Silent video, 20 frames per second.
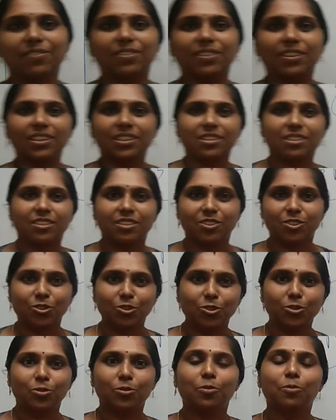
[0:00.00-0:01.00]
refers to
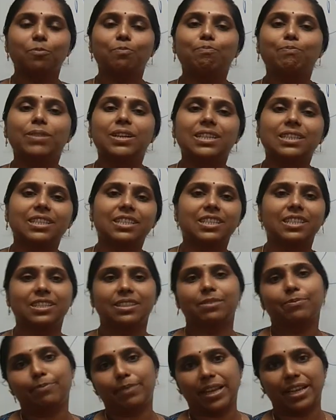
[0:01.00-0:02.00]

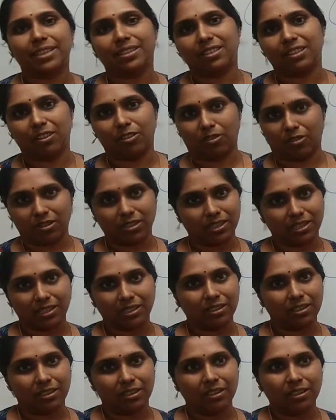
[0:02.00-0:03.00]
merchant-based laws.
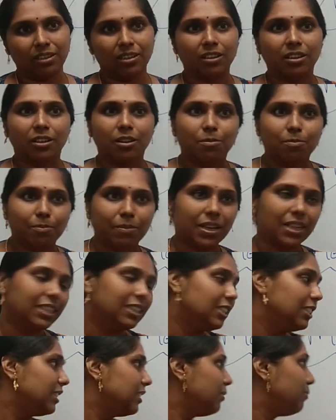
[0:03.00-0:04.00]

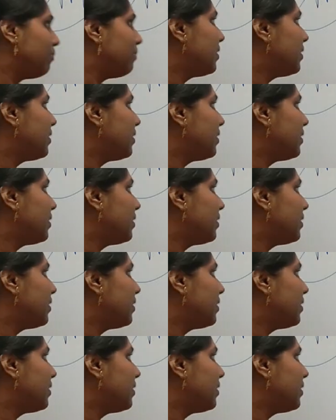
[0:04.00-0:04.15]
Merchant